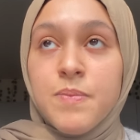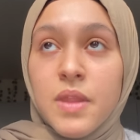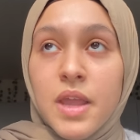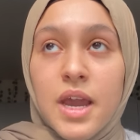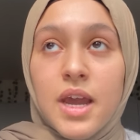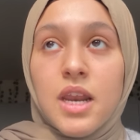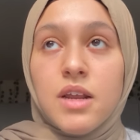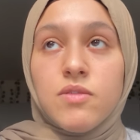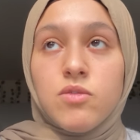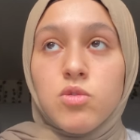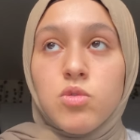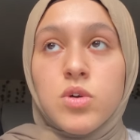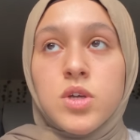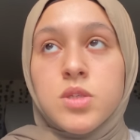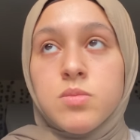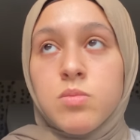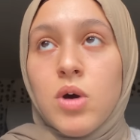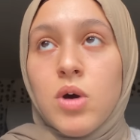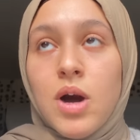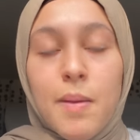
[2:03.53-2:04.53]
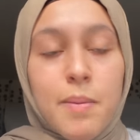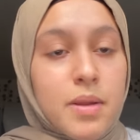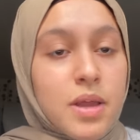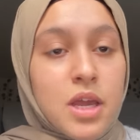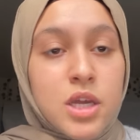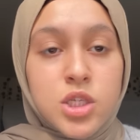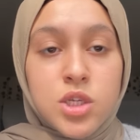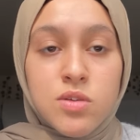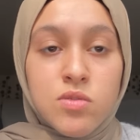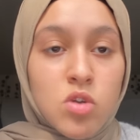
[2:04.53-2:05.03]
A-level is
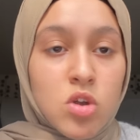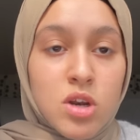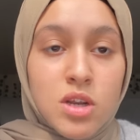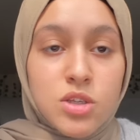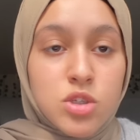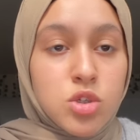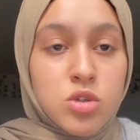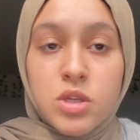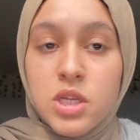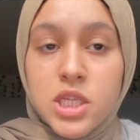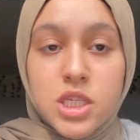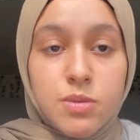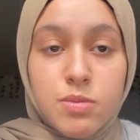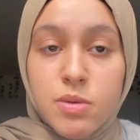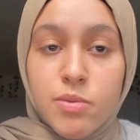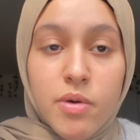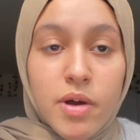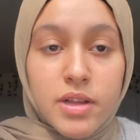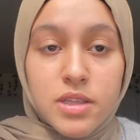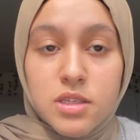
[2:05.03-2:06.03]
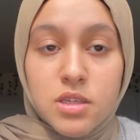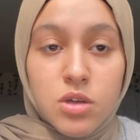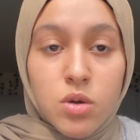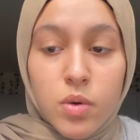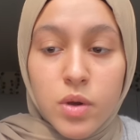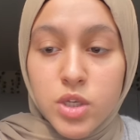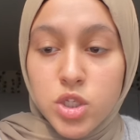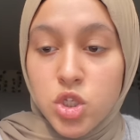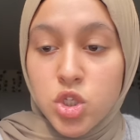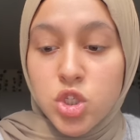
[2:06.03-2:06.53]
application knowledge. You need to be practicing
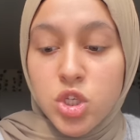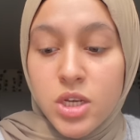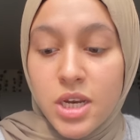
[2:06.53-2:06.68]
questions.